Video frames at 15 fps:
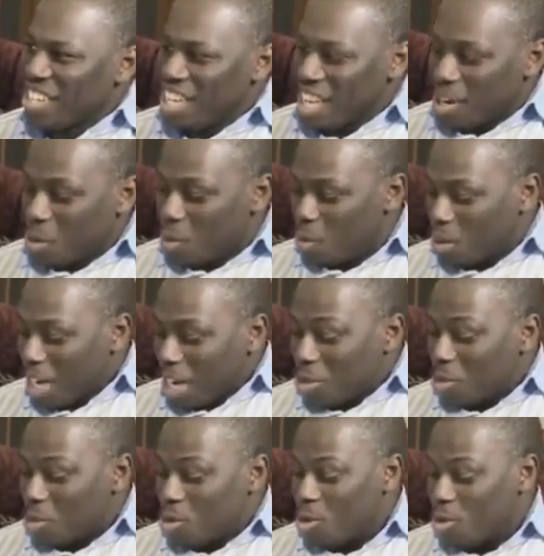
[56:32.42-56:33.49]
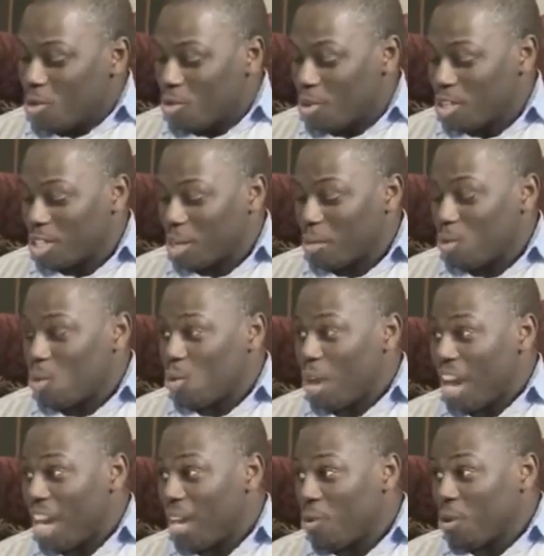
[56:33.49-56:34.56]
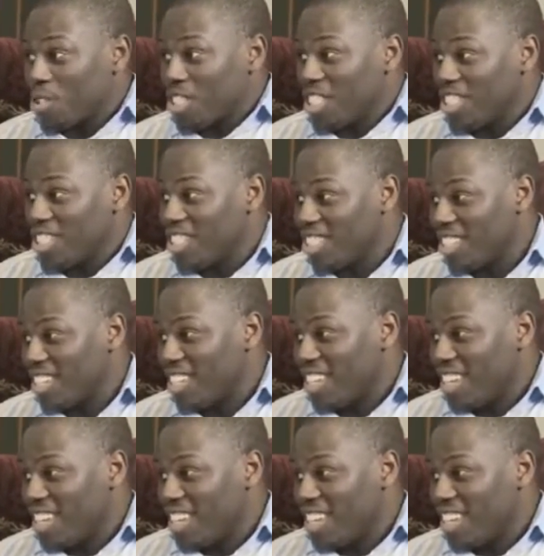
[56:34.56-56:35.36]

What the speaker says: Yeah, we would like to know, for example, when was this?